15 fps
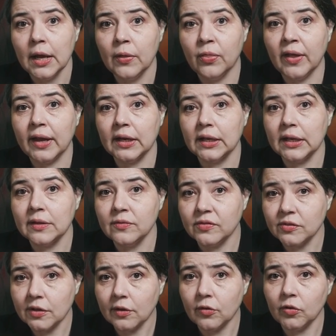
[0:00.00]
that
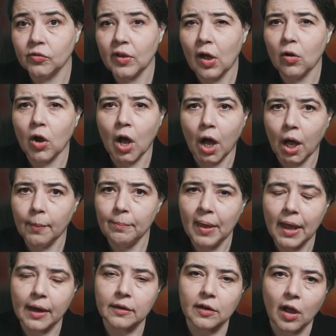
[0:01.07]
considers how
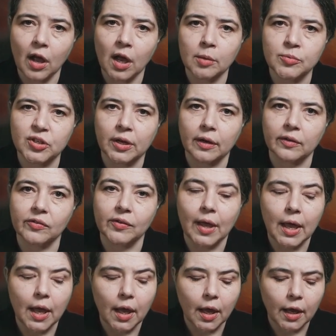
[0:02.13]
compact objects
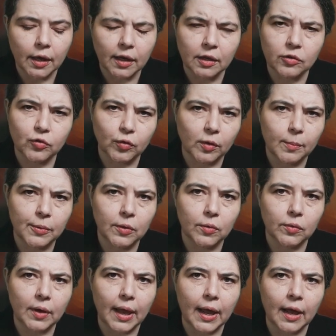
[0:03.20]

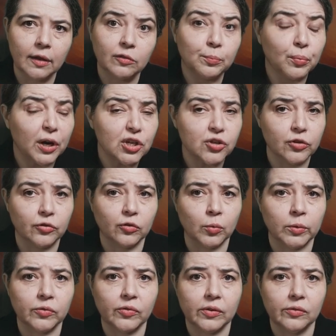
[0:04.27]
contribute as pressure
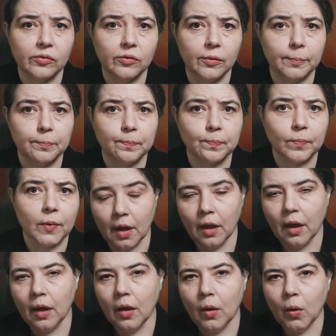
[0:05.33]
sources.
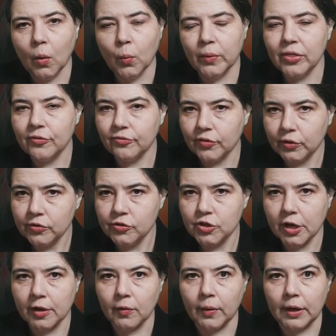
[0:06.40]
When the first
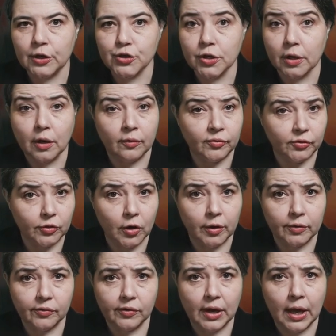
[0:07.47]
generation of
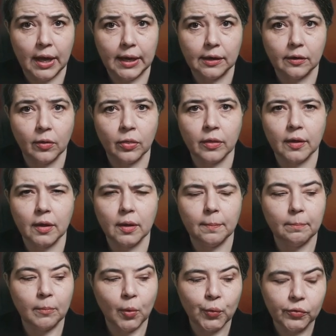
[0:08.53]
stars died, the
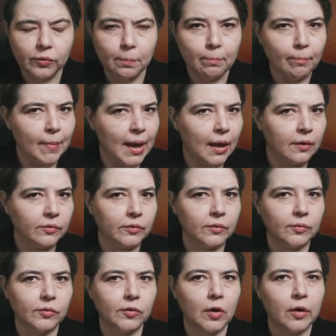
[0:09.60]
most
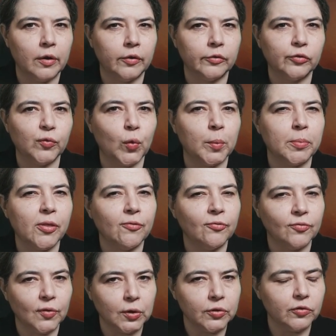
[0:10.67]
massive stars formed the
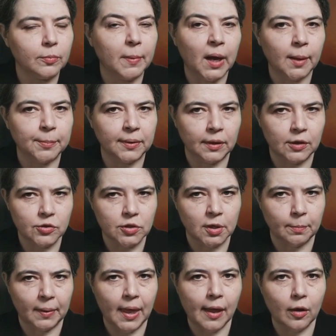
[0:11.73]
first population
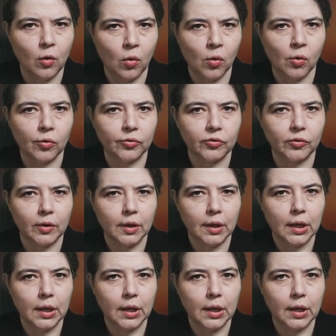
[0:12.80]
of black holes.